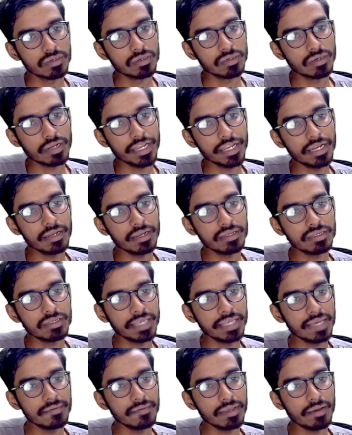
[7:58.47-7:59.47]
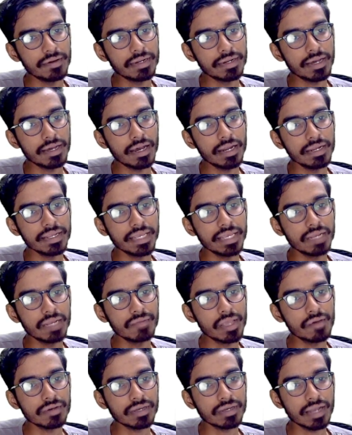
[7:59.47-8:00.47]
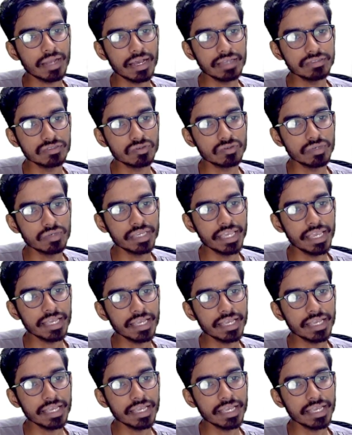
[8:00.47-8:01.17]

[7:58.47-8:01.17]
right? Here we have dot, here we have cross. So a